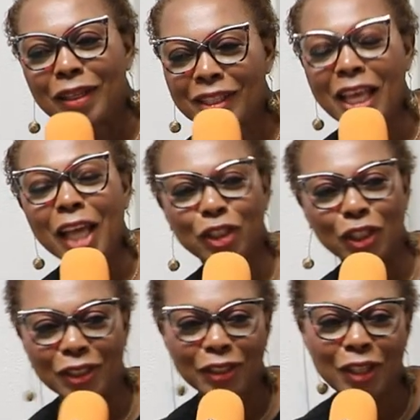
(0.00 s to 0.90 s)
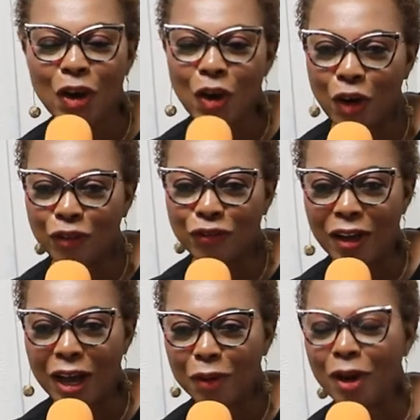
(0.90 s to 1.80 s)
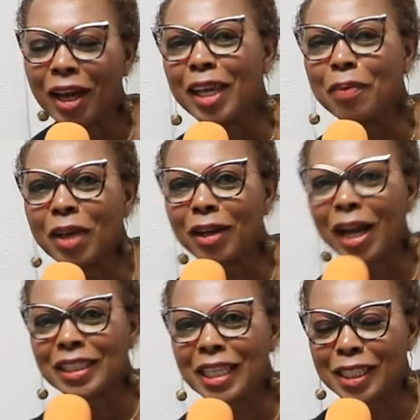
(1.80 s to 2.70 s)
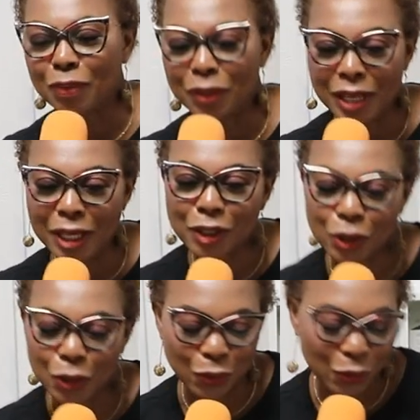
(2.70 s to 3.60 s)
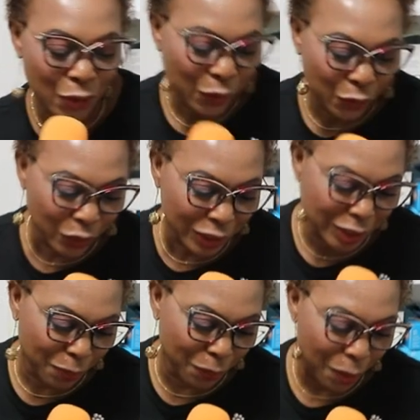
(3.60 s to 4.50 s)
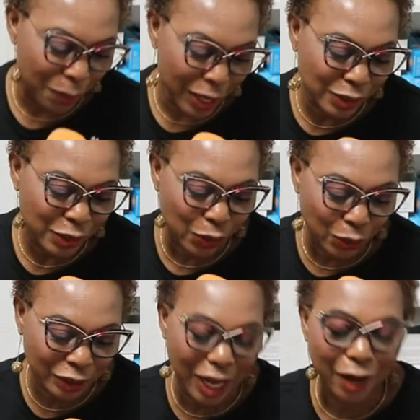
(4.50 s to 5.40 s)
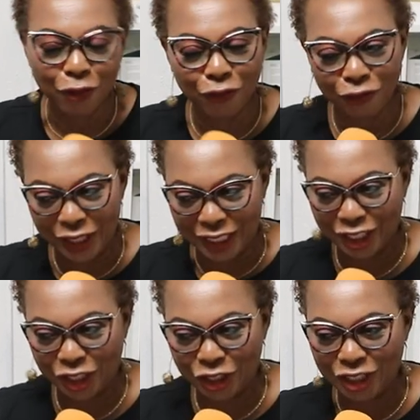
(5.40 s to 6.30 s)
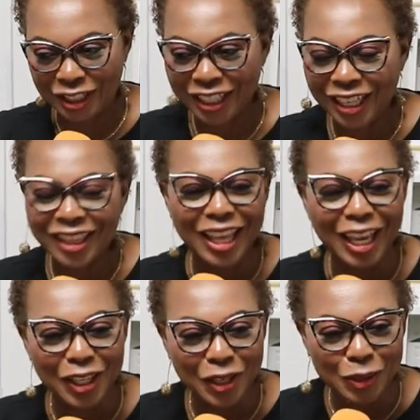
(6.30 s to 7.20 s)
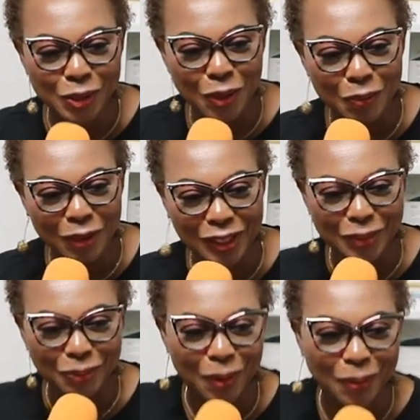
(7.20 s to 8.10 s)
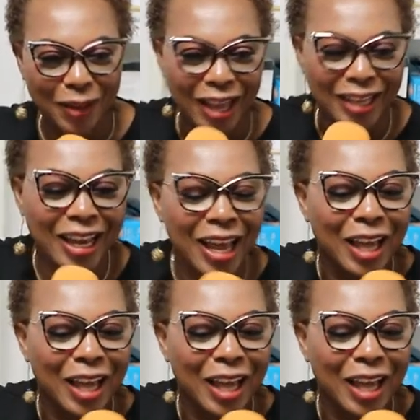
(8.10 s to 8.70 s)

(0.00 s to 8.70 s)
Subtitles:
session of our Immigrant Experience Show with Boban Stojanovic. Thank you so much, Boban.